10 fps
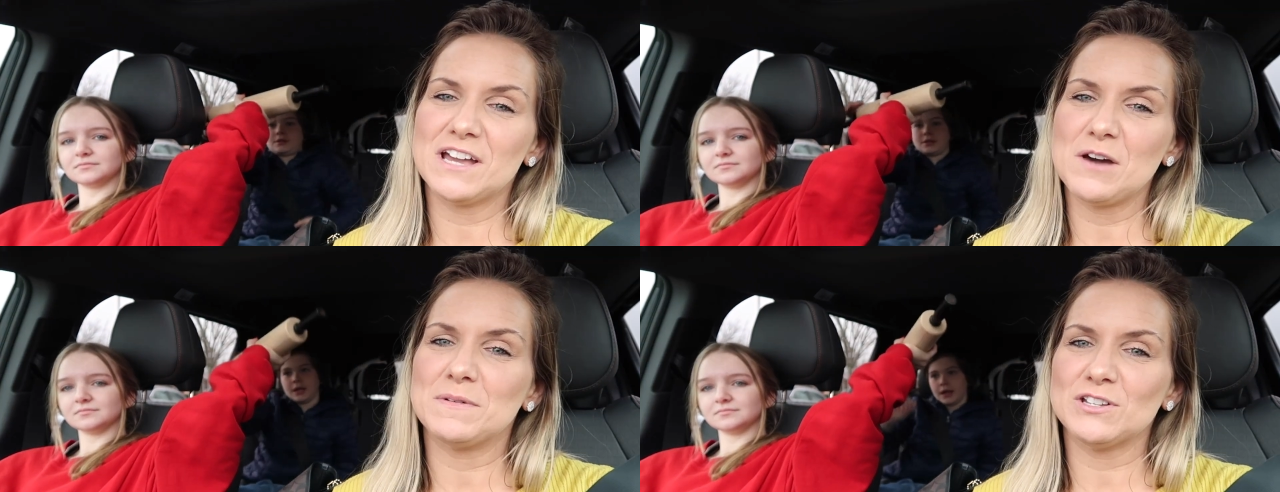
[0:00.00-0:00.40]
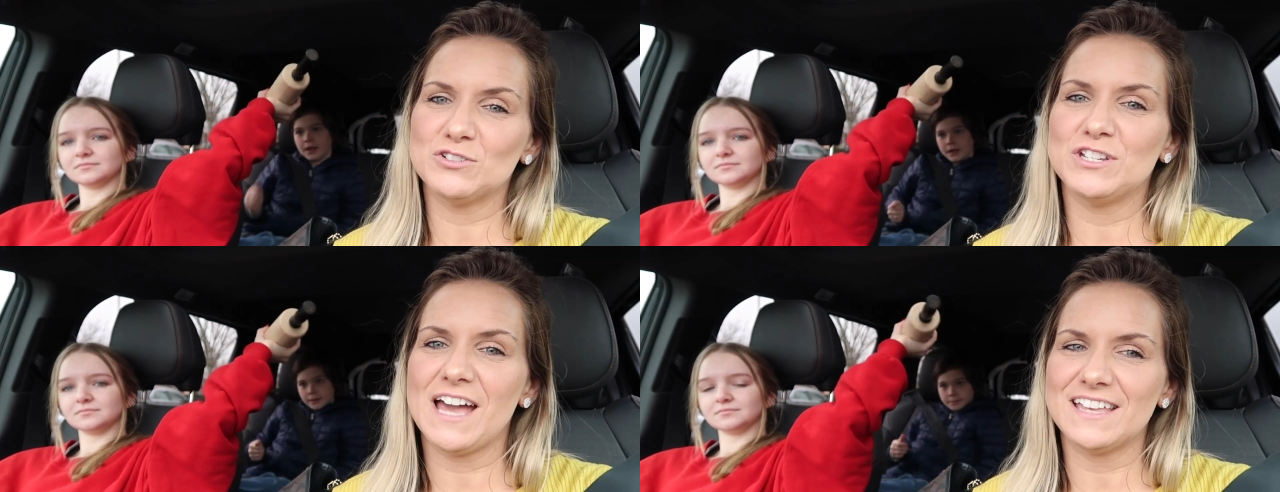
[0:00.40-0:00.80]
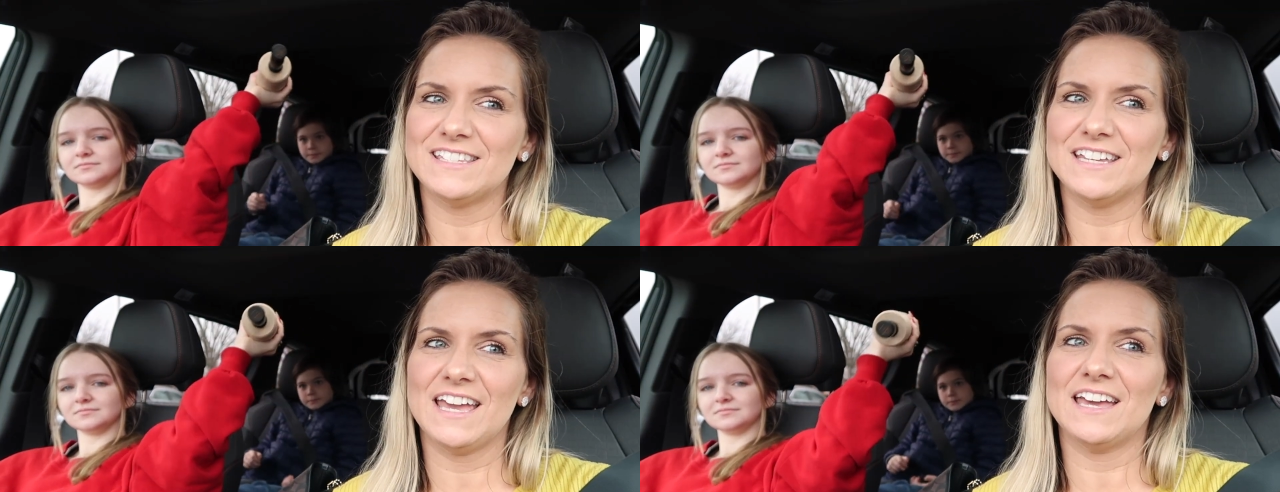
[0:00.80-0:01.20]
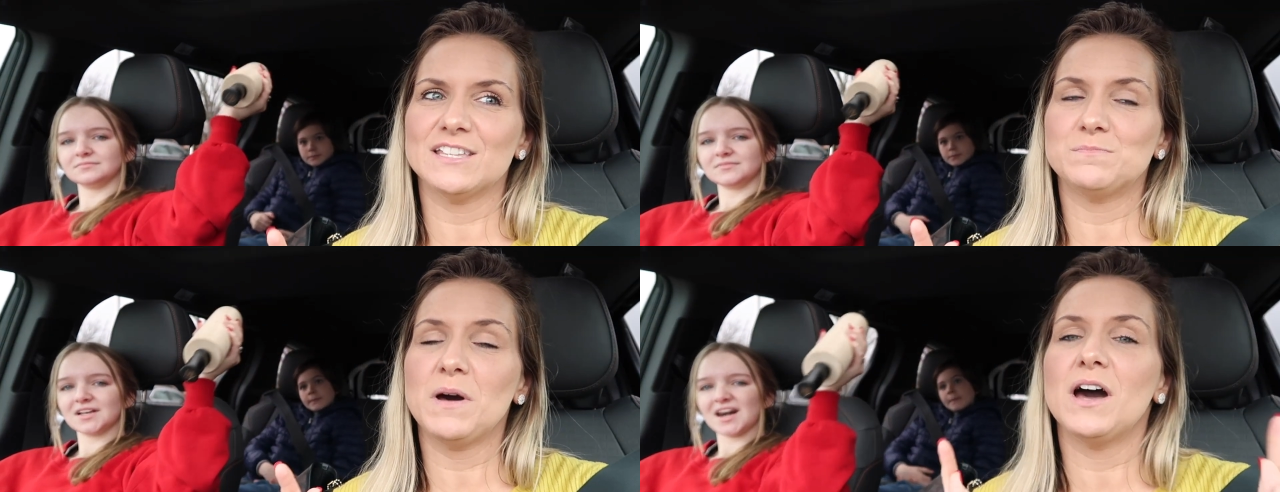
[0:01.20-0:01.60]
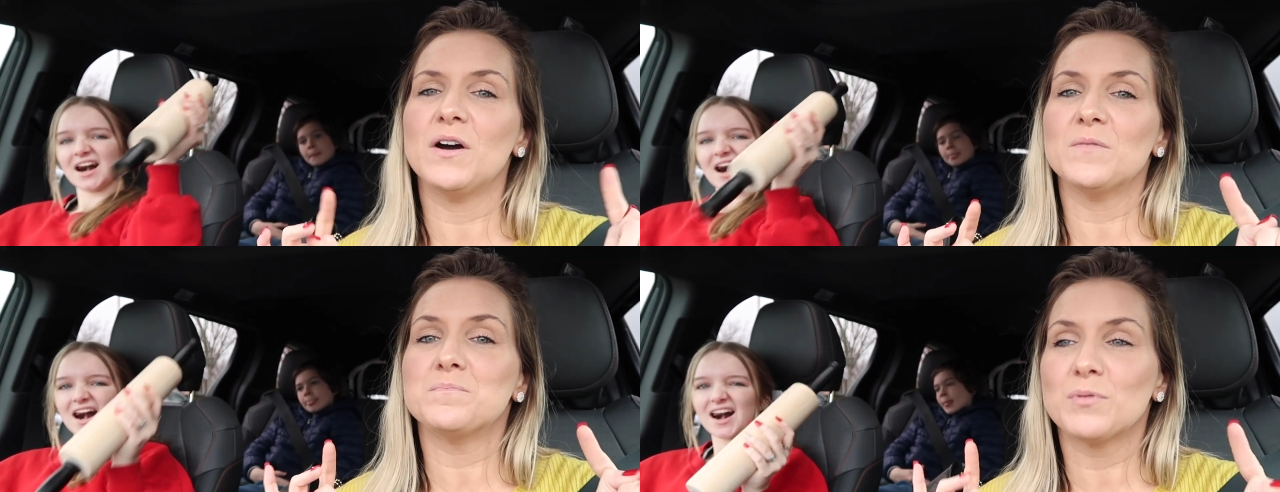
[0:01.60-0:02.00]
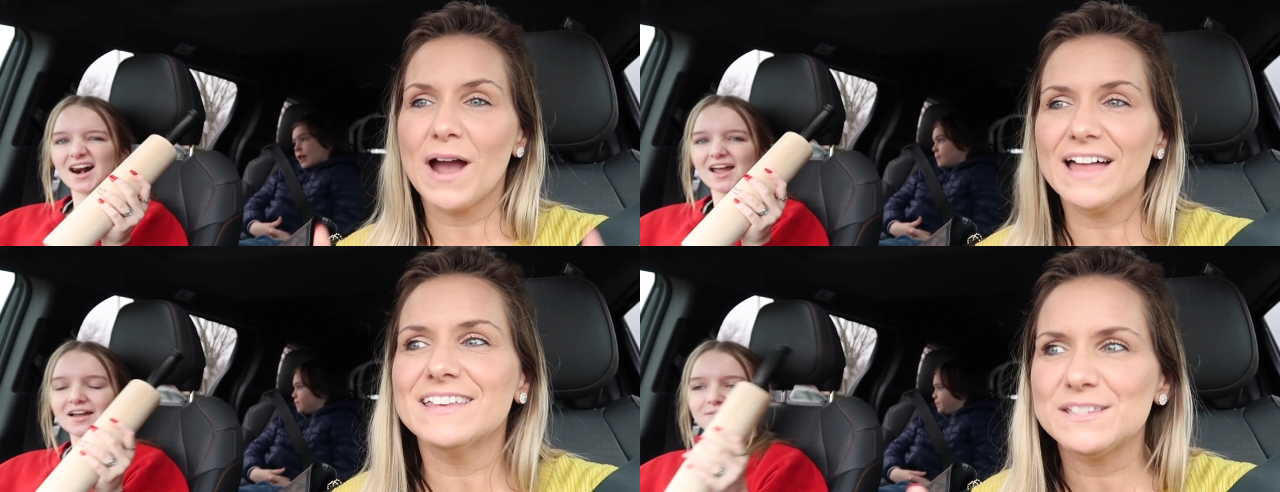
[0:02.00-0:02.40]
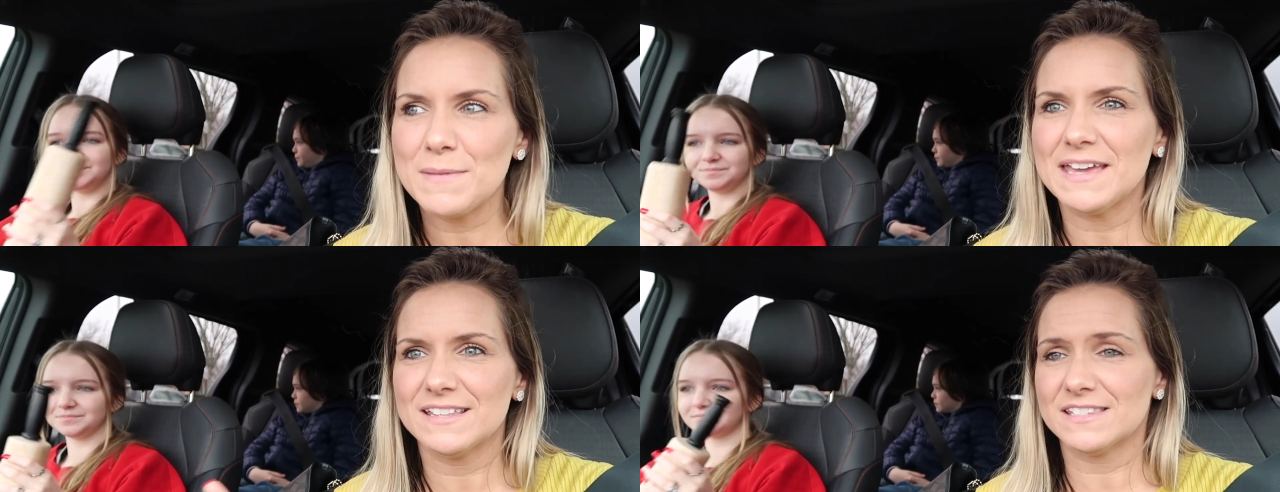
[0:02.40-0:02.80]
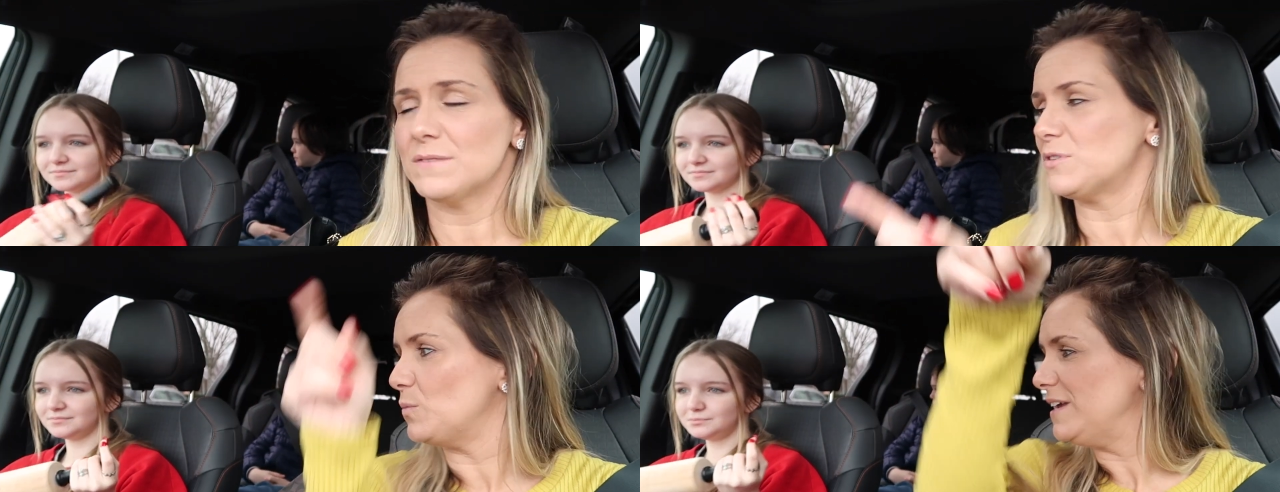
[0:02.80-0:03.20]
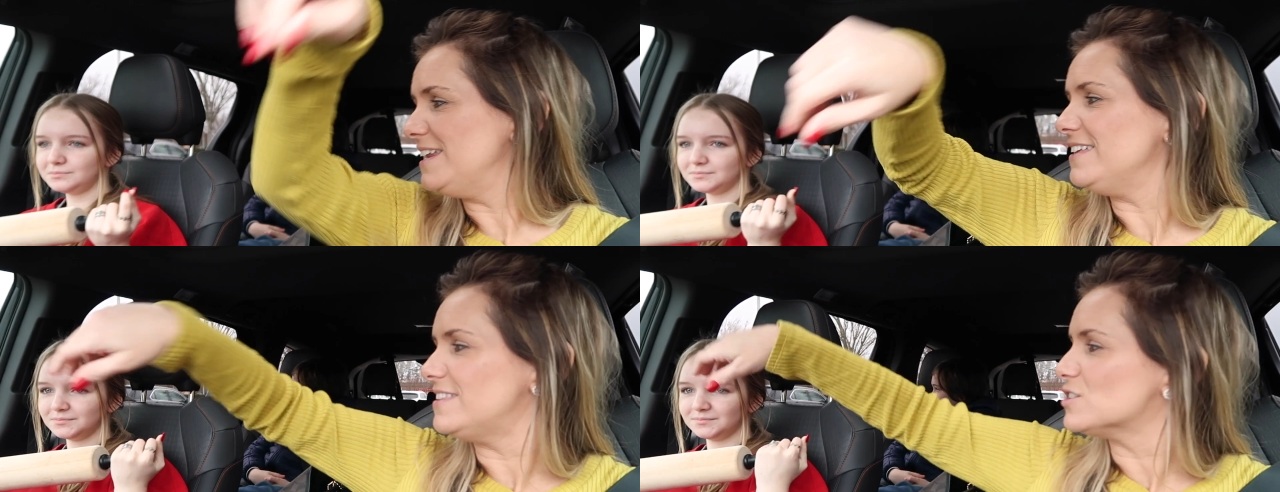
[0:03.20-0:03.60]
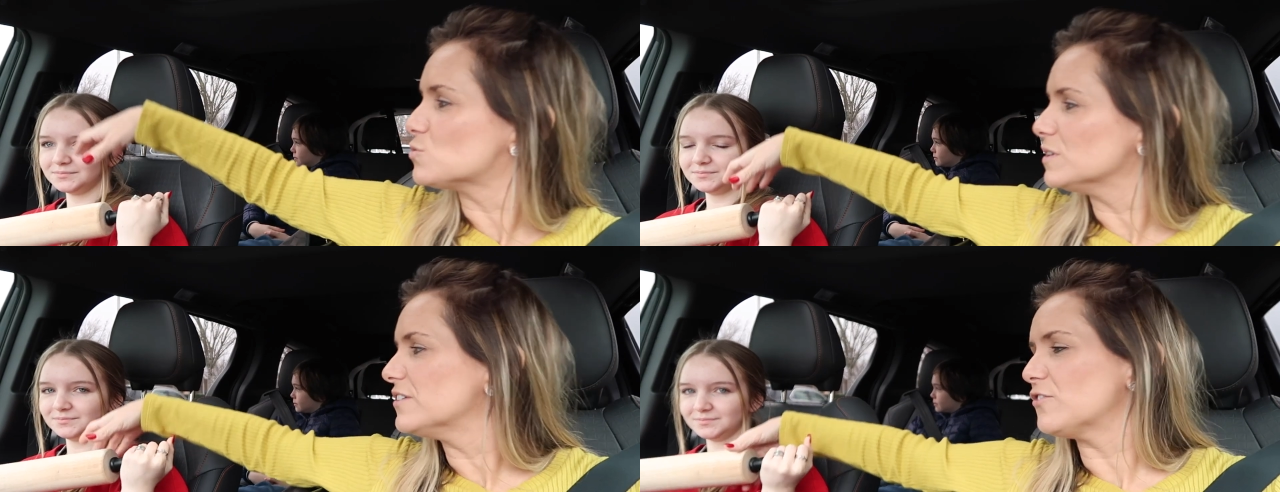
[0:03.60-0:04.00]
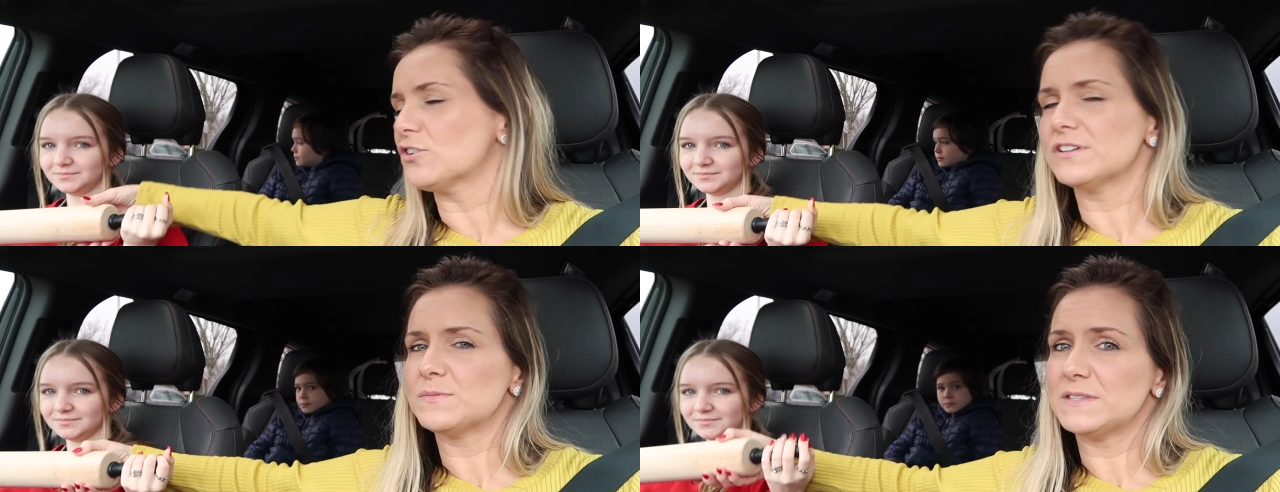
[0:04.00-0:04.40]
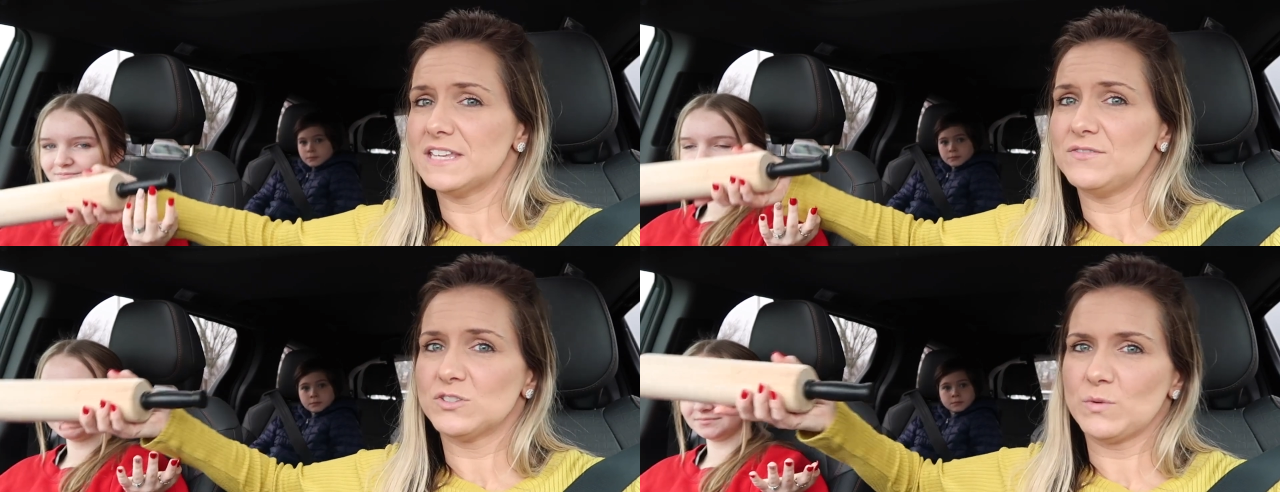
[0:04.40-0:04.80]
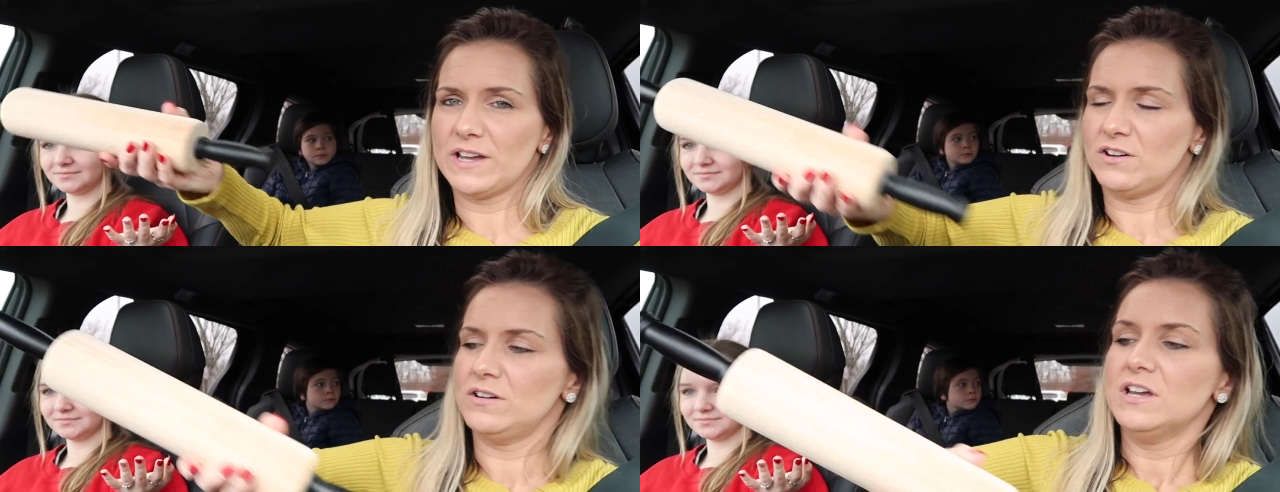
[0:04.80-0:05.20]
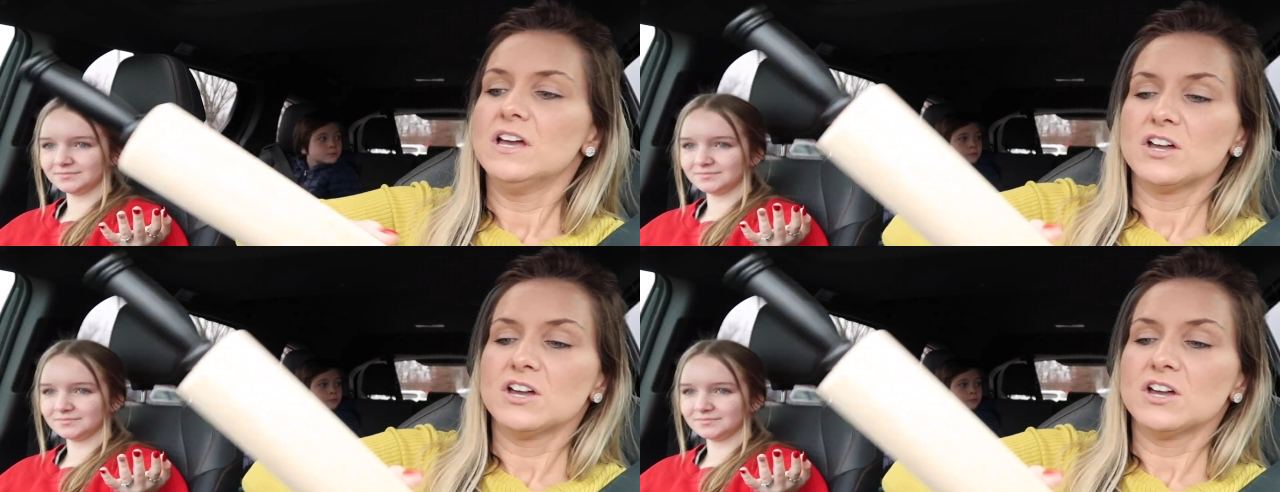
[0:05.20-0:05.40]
Speaker 1: pick up. I told you guys to guess. But Bryleigh's making something. We need this really for Christmas Eve as well.